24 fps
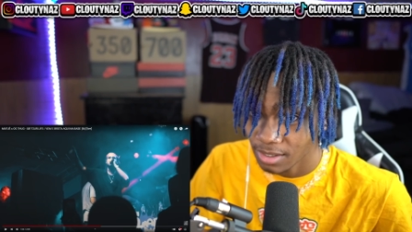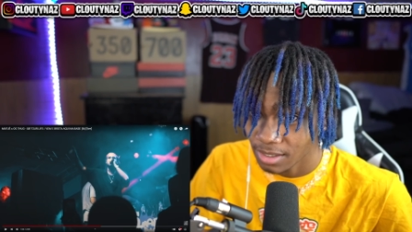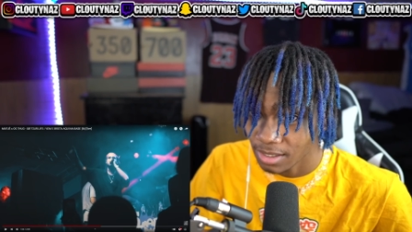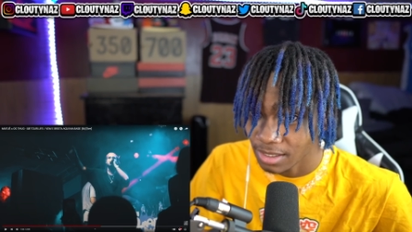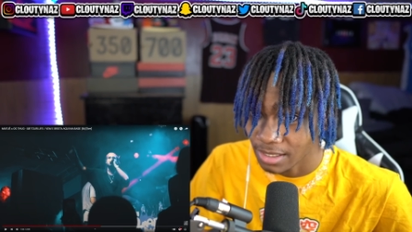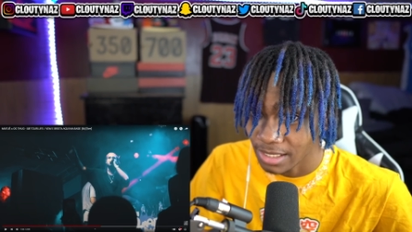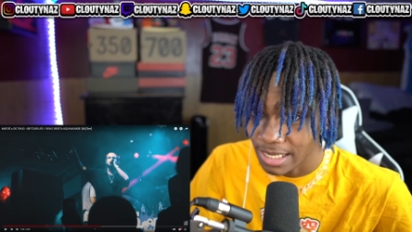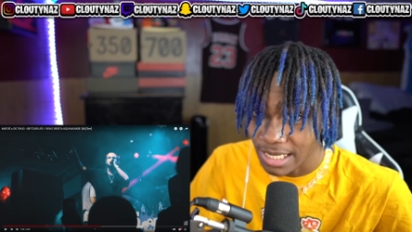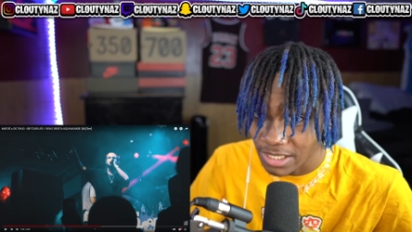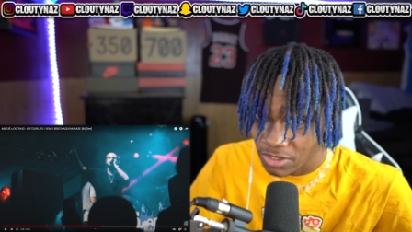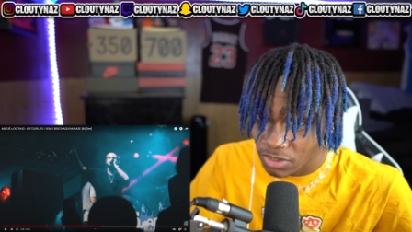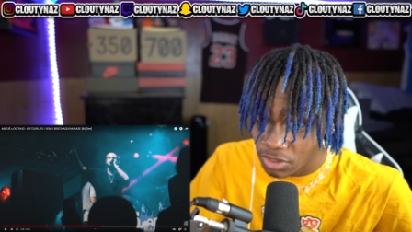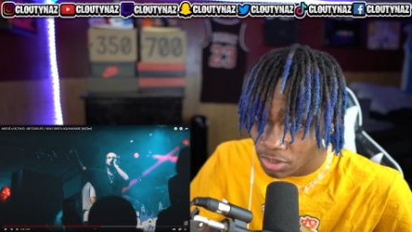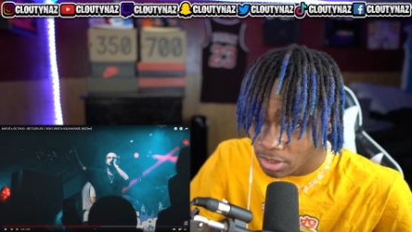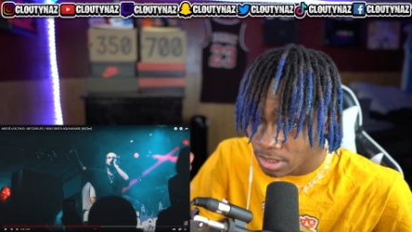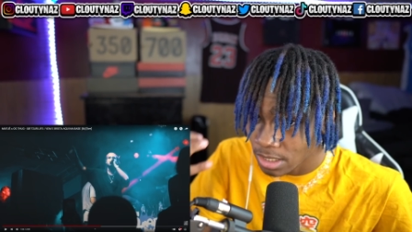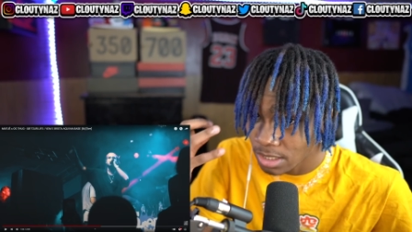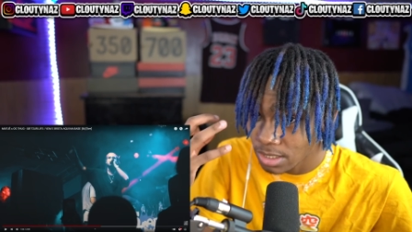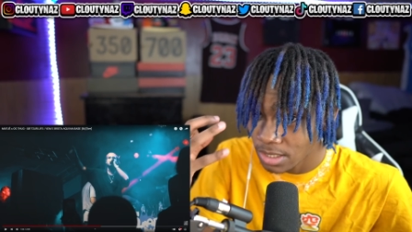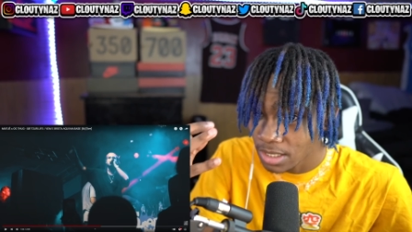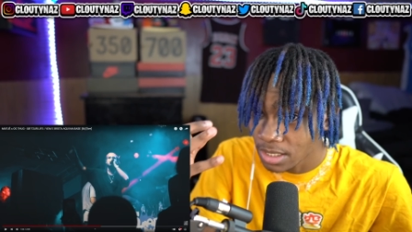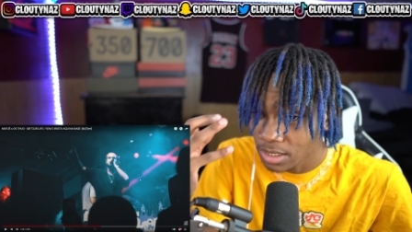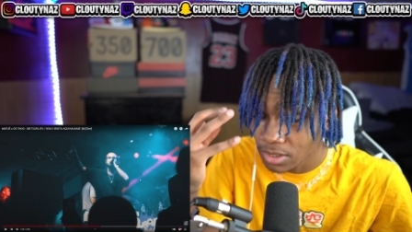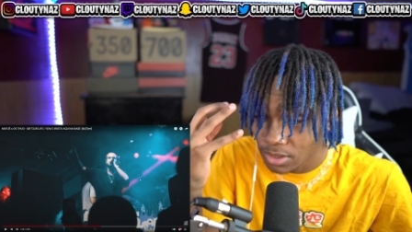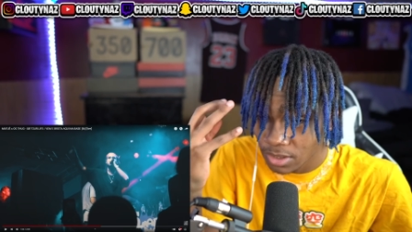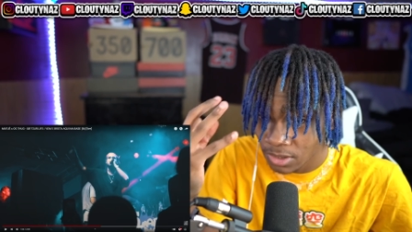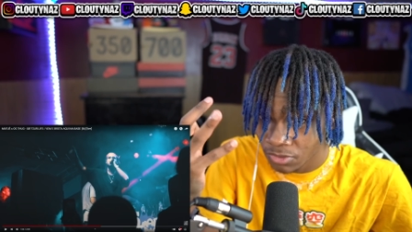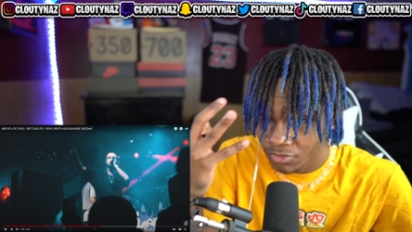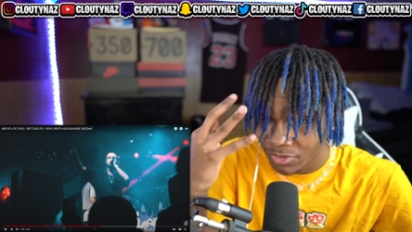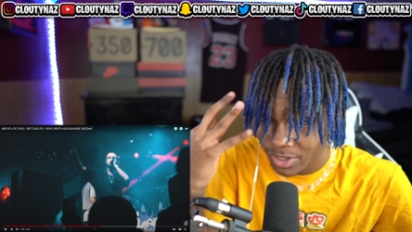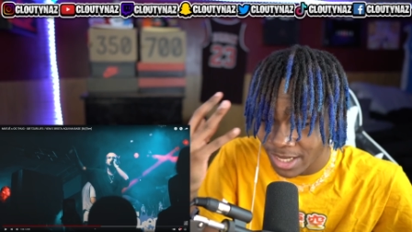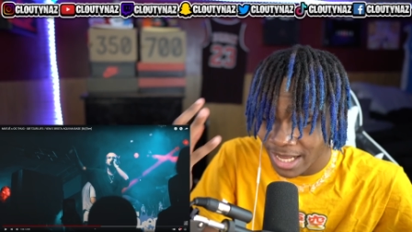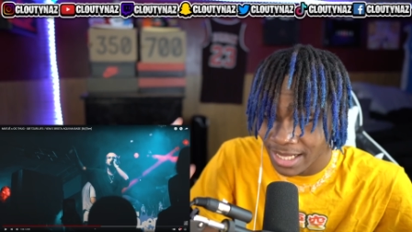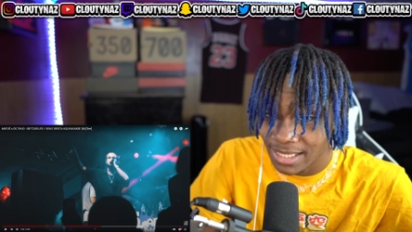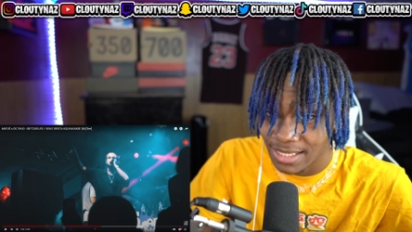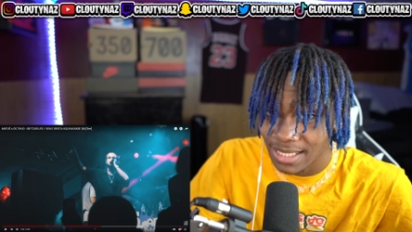This was this was in
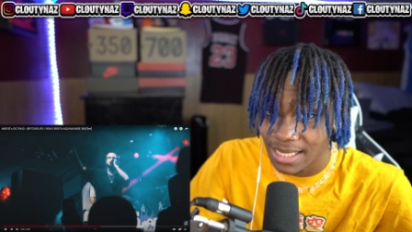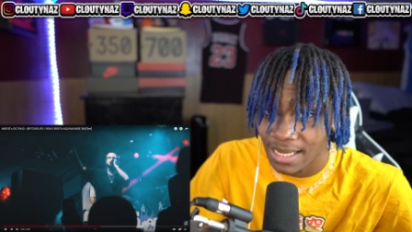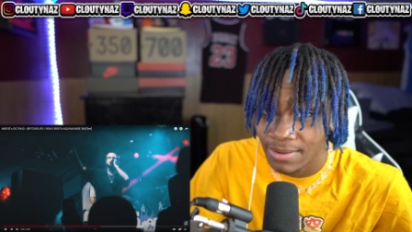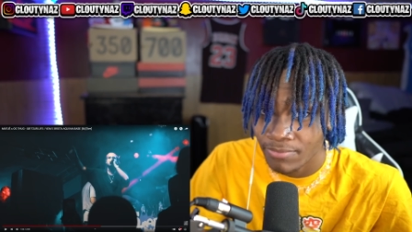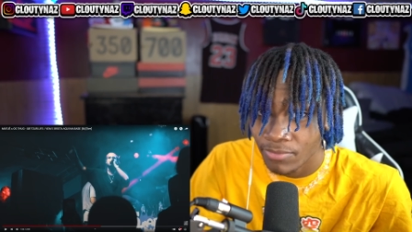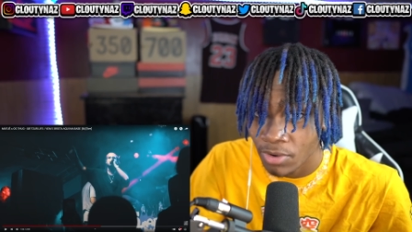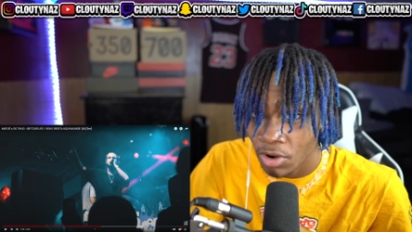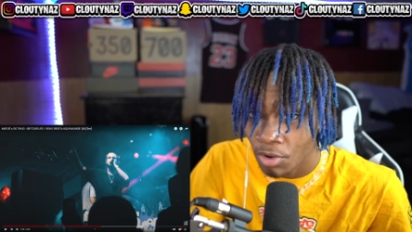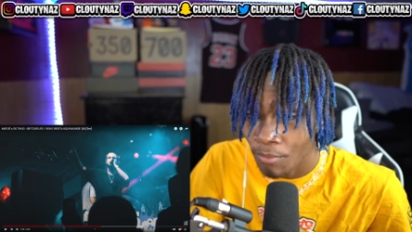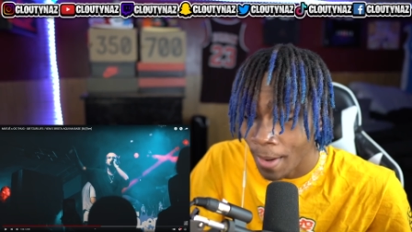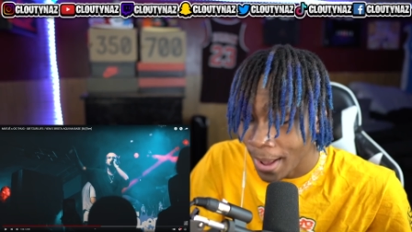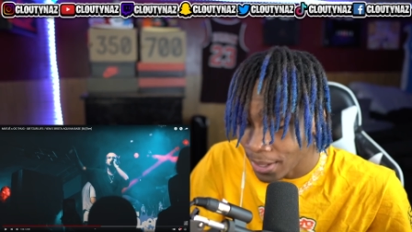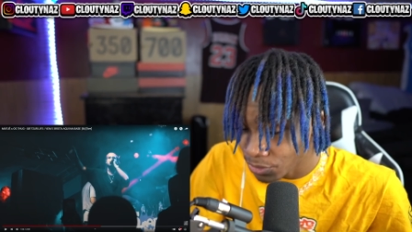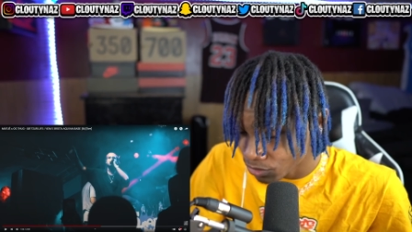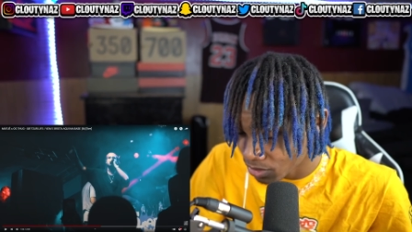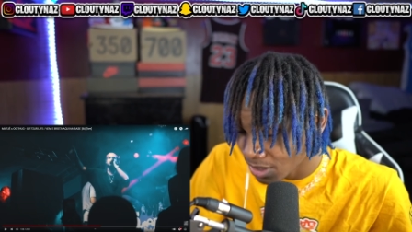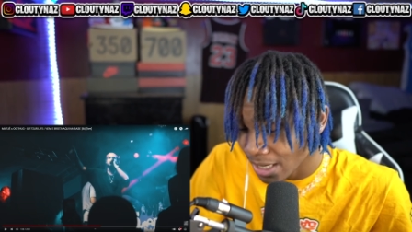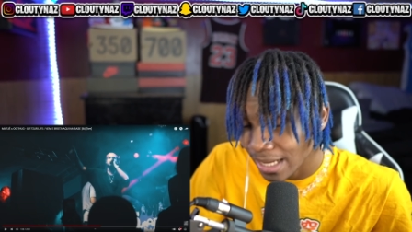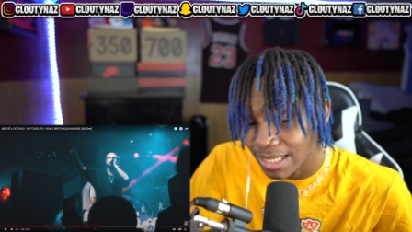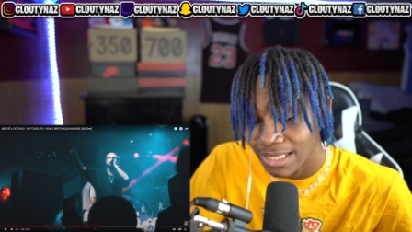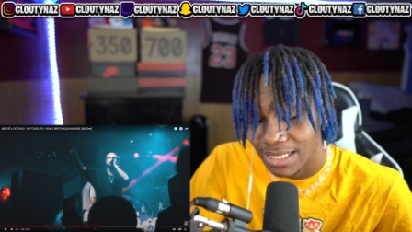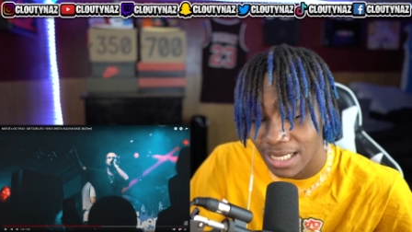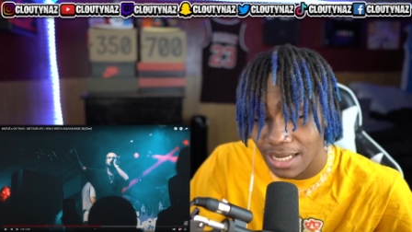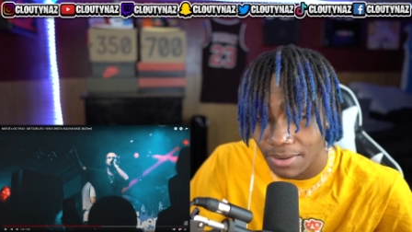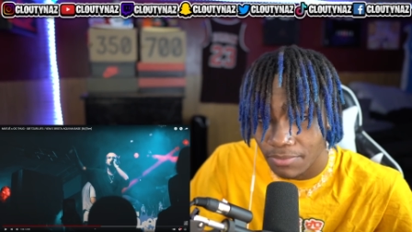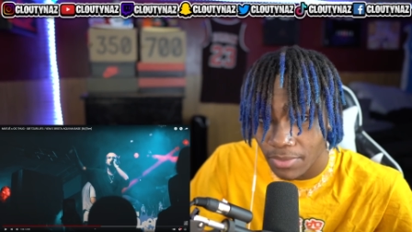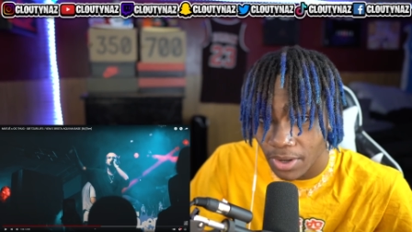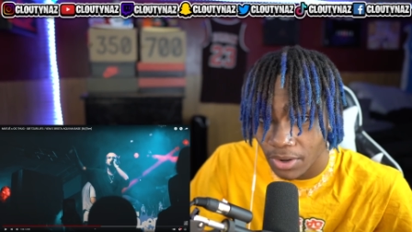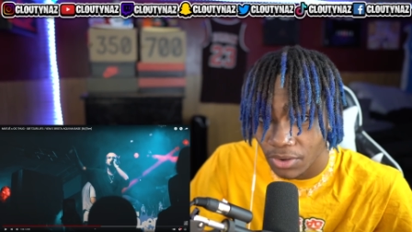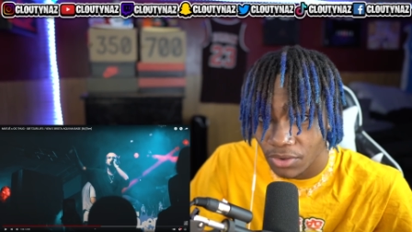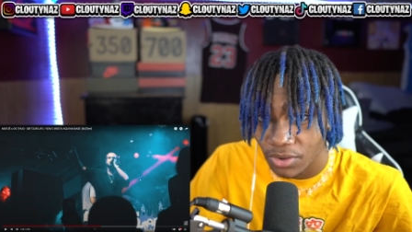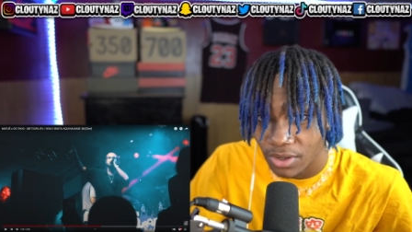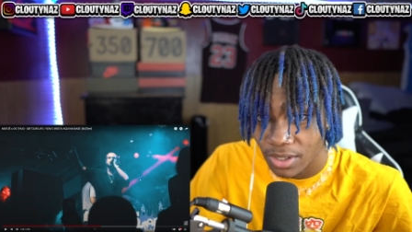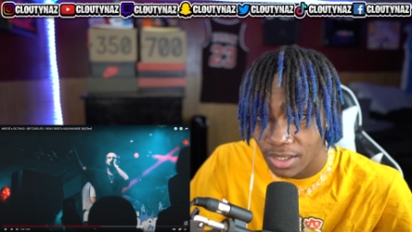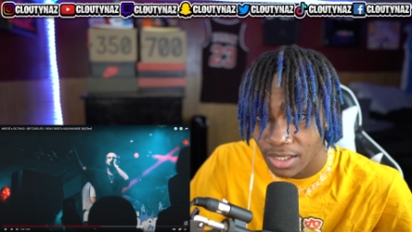2018, bro. May 2018, bro.